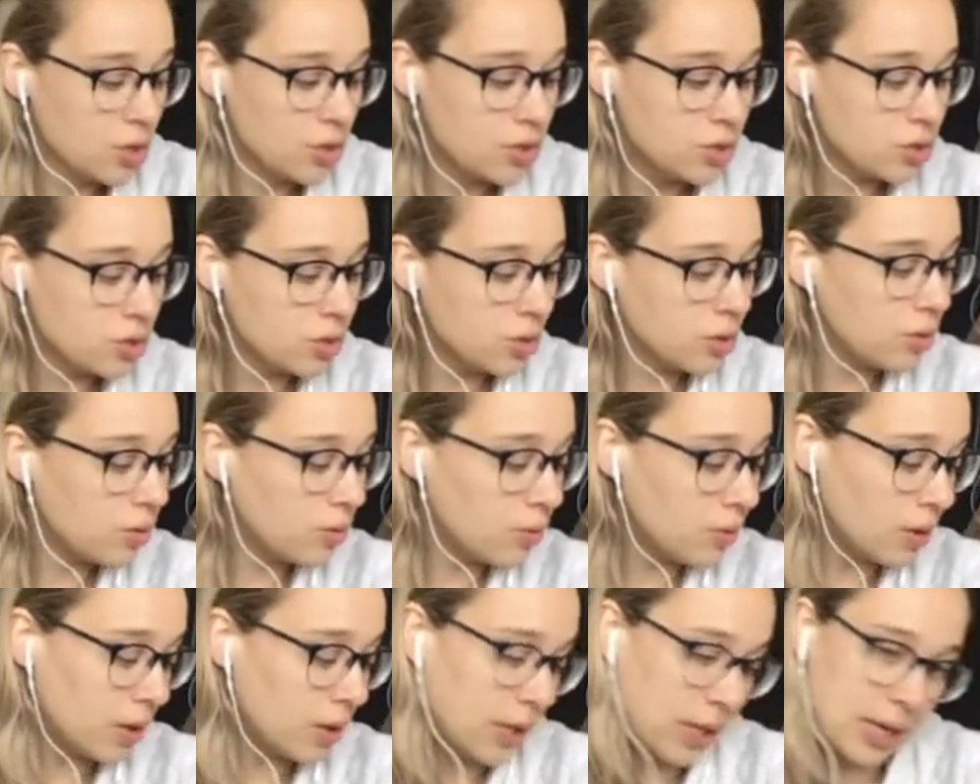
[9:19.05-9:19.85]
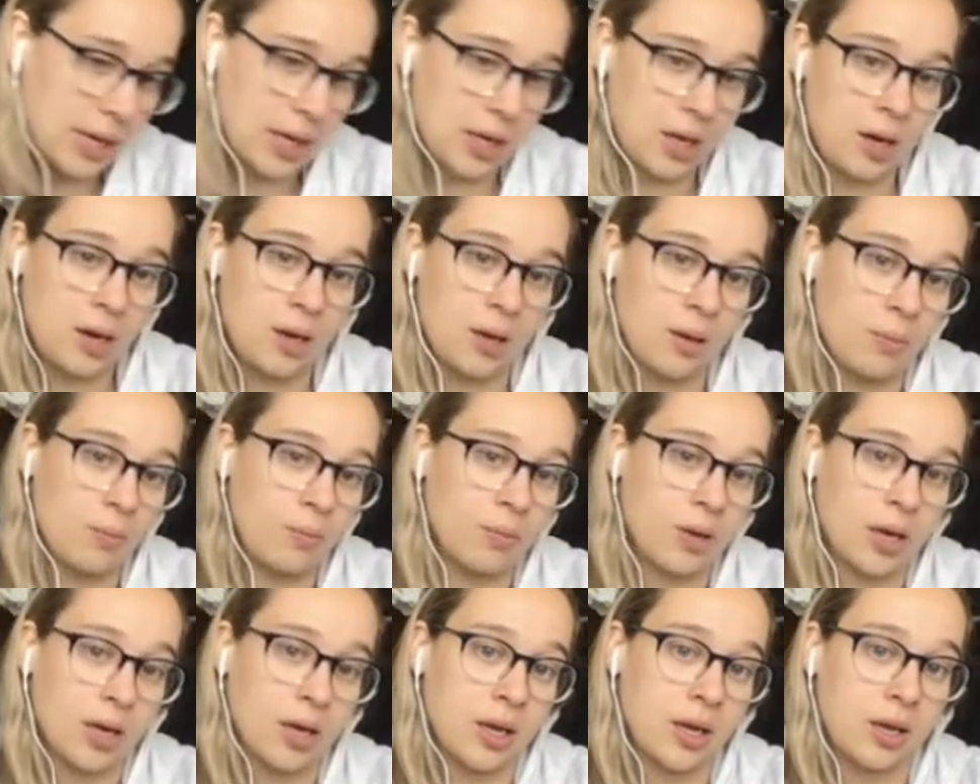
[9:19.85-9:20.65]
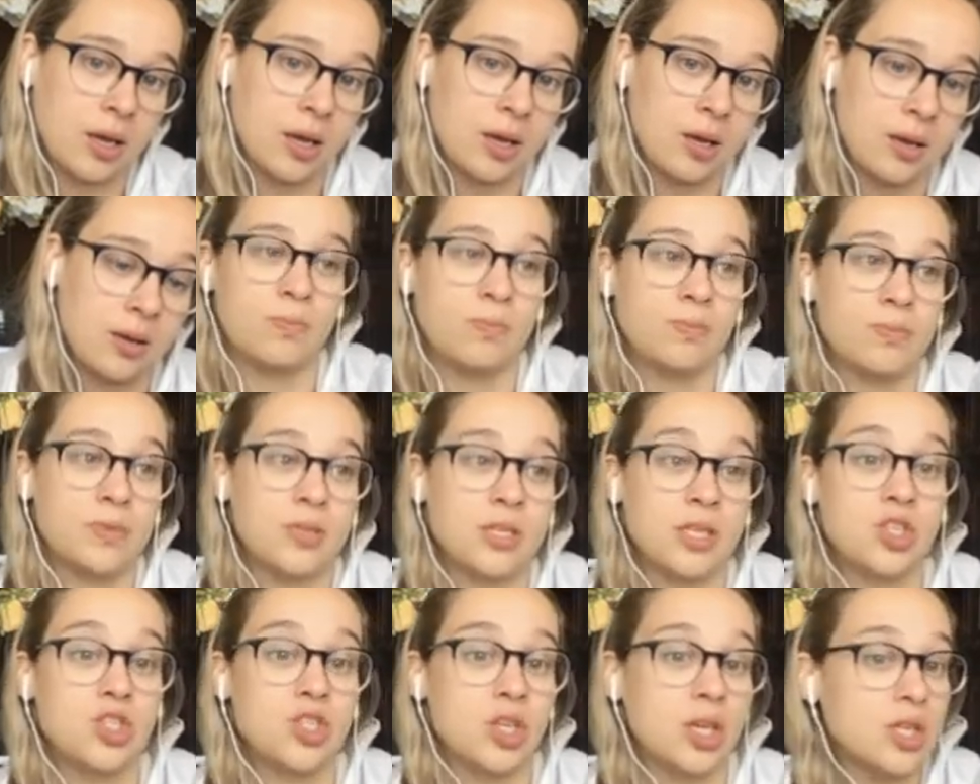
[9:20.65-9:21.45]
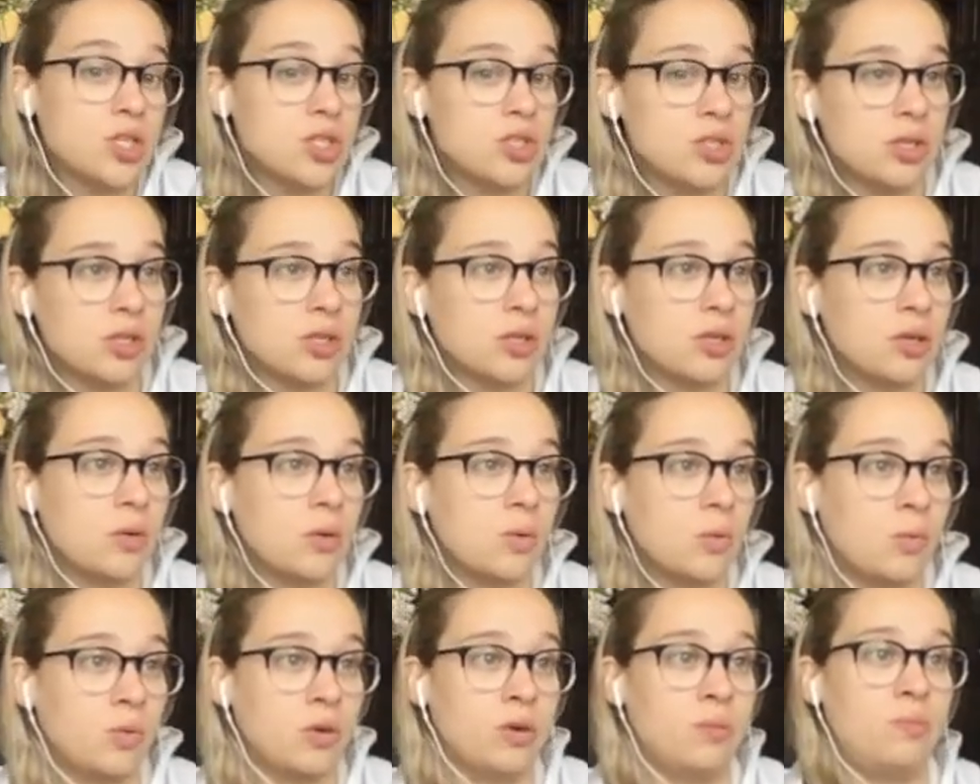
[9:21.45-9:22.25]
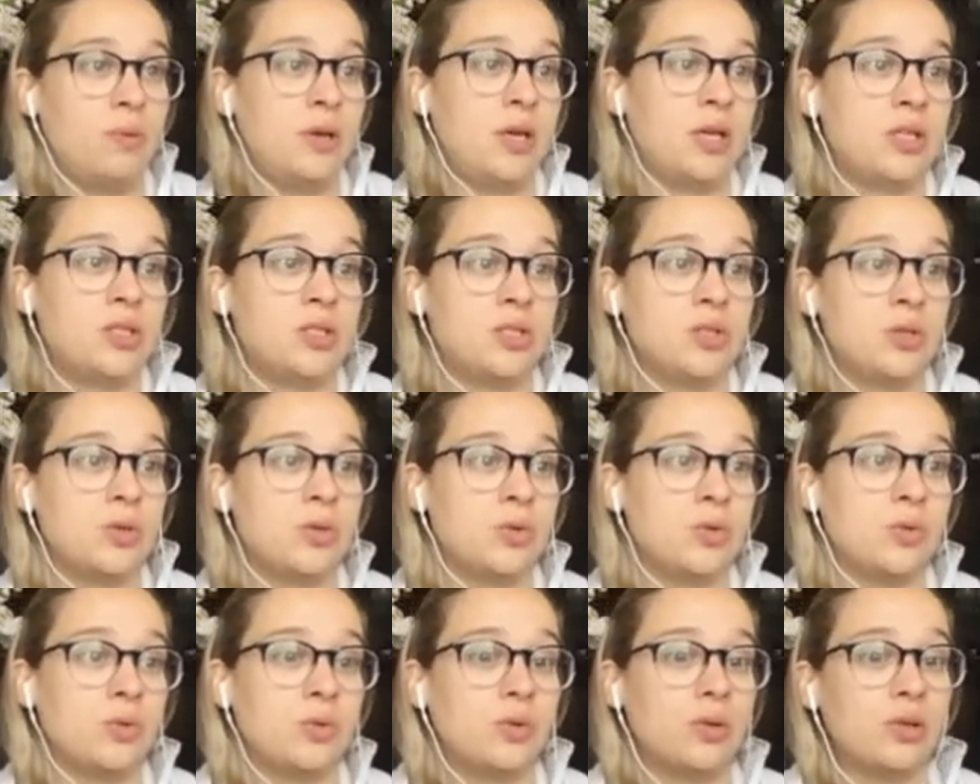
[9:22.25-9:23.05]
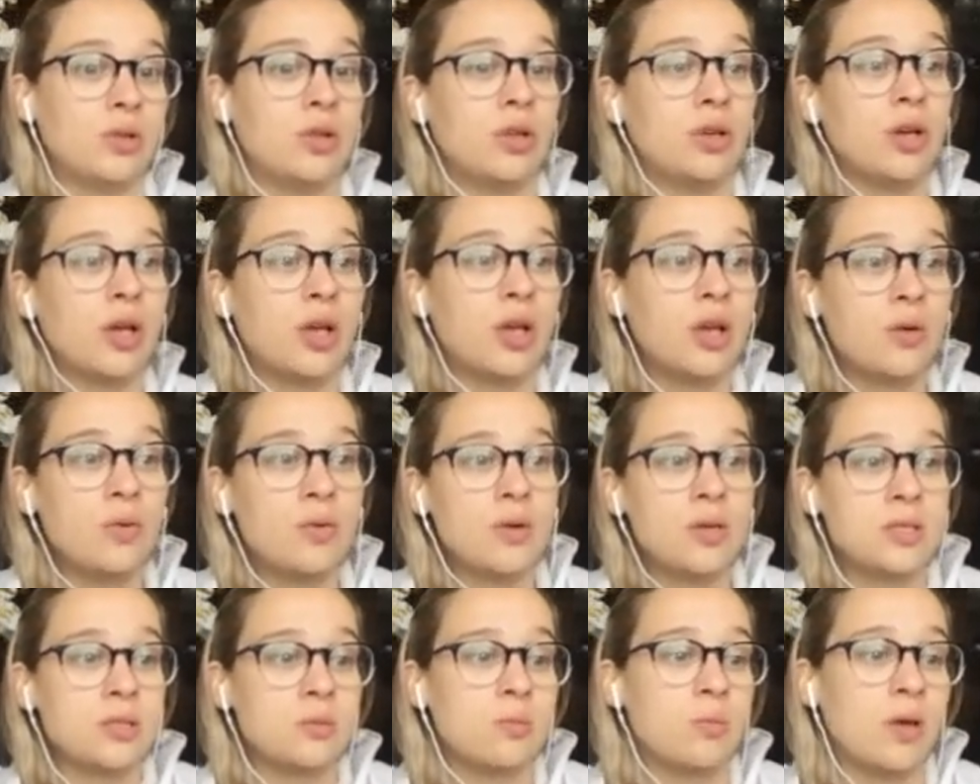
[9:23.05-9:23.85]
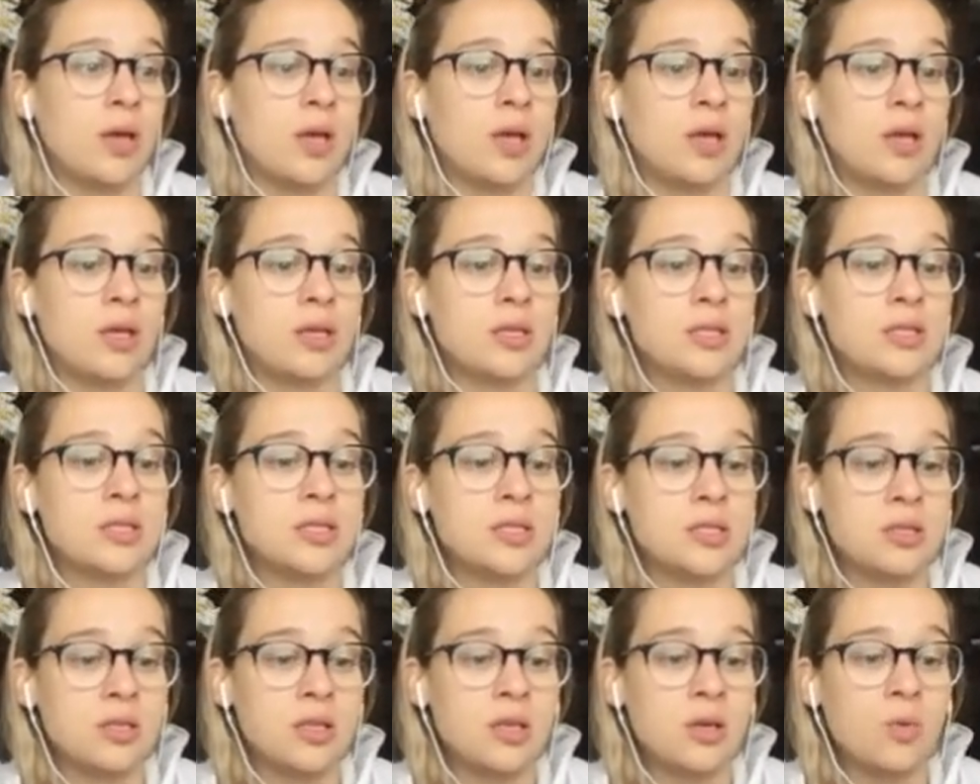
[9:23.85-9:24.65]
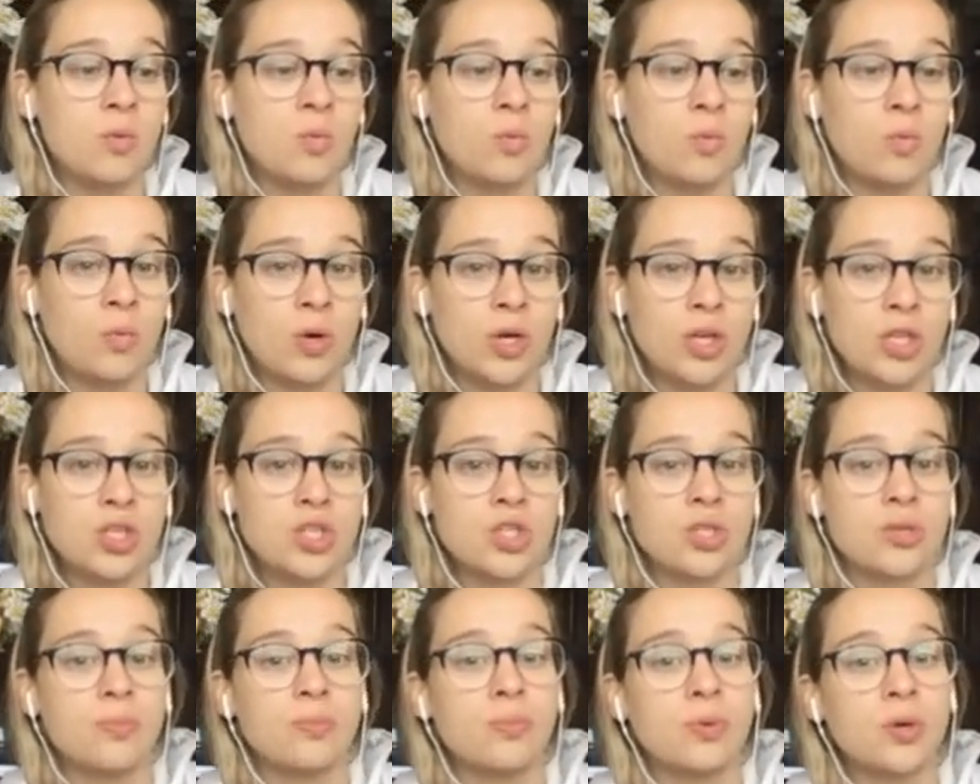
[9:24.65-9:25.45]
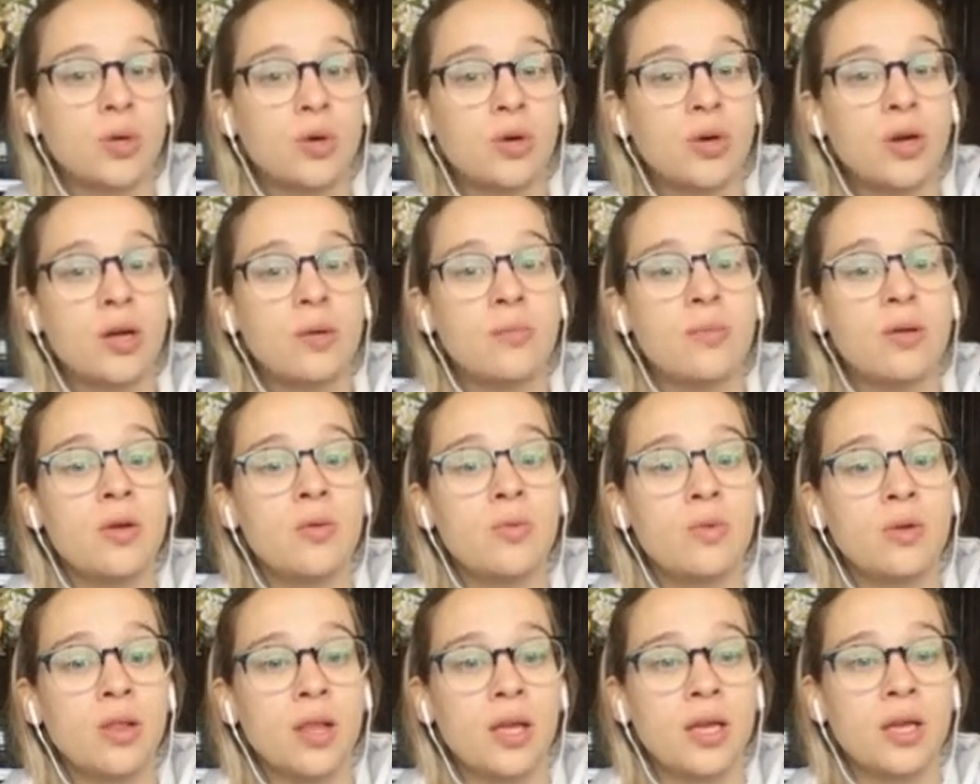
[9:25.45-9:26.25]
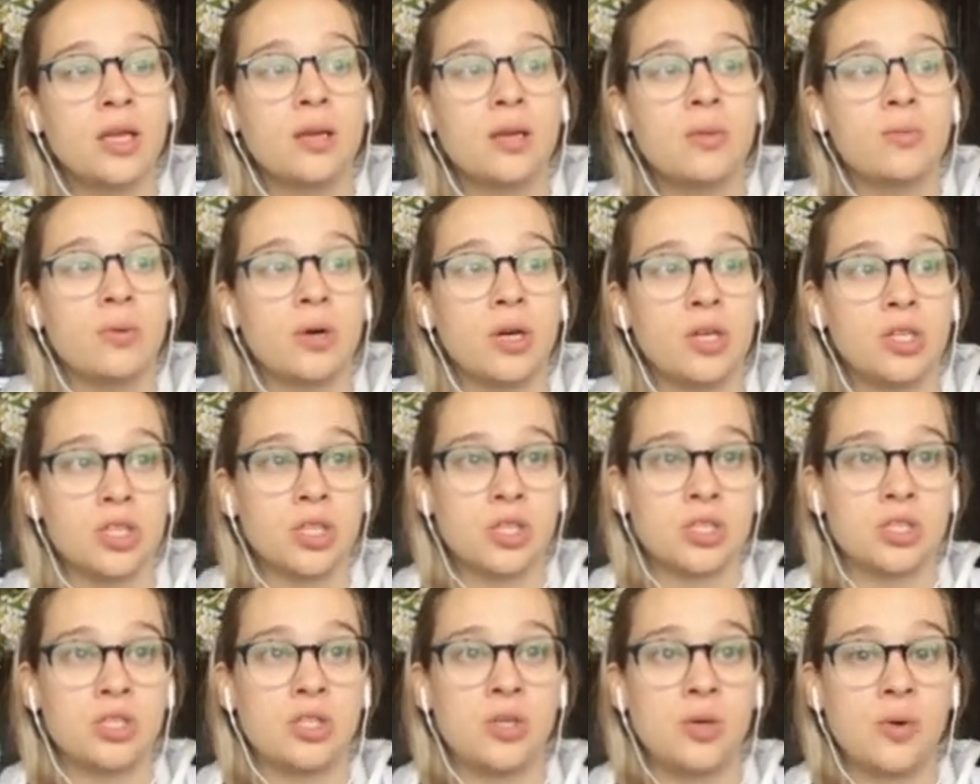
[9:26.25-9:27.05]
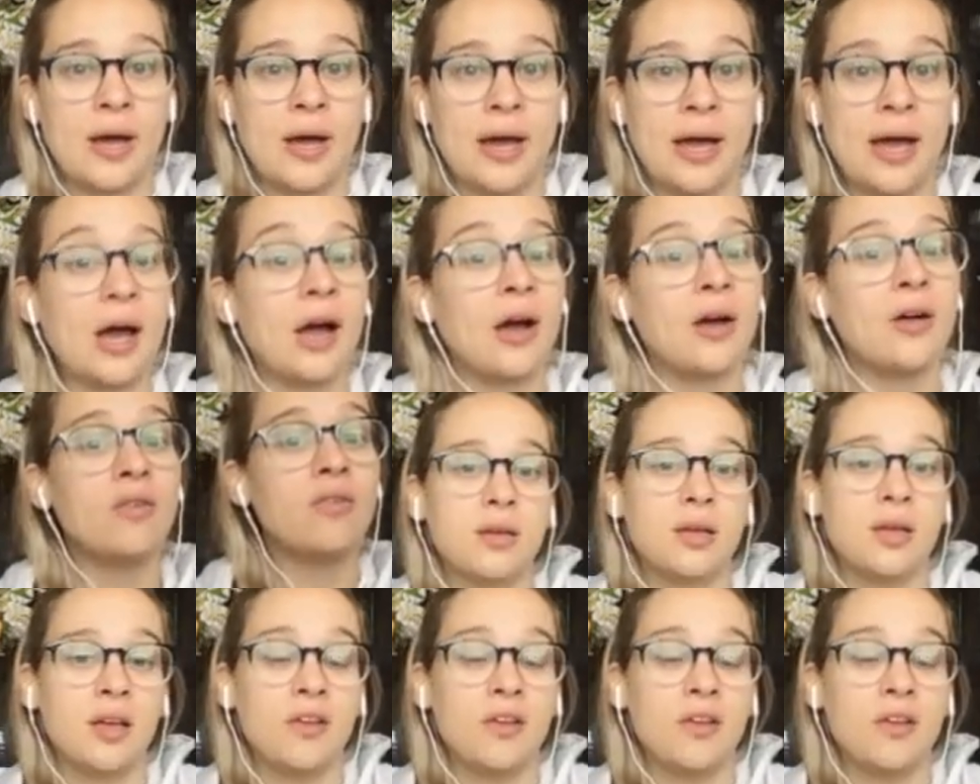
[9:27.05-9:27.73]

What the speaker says: So again, my suggestion would be to look at your resume, see which programming related projects you have.